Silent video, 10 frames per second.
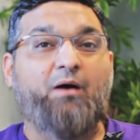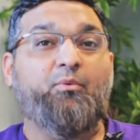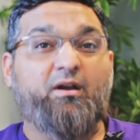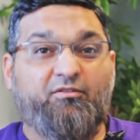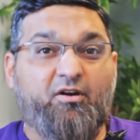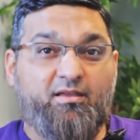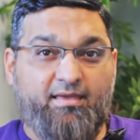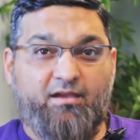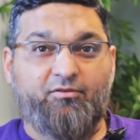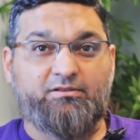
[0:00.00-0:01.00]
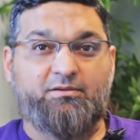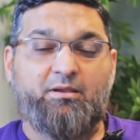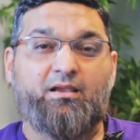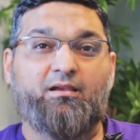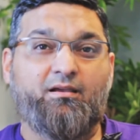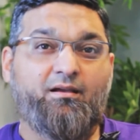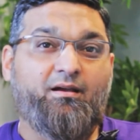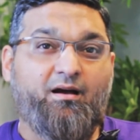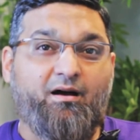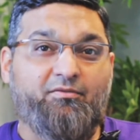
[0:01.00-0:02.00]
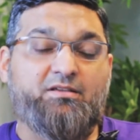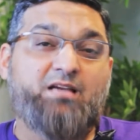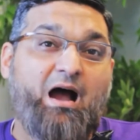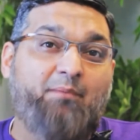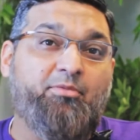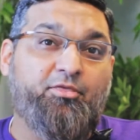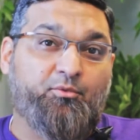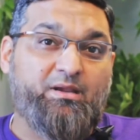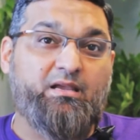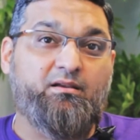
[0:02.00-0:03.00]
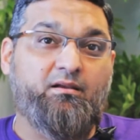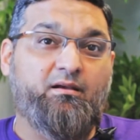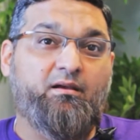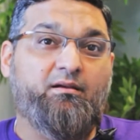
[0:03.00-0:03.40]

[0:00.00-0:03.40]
We're very thankful to be of the top 3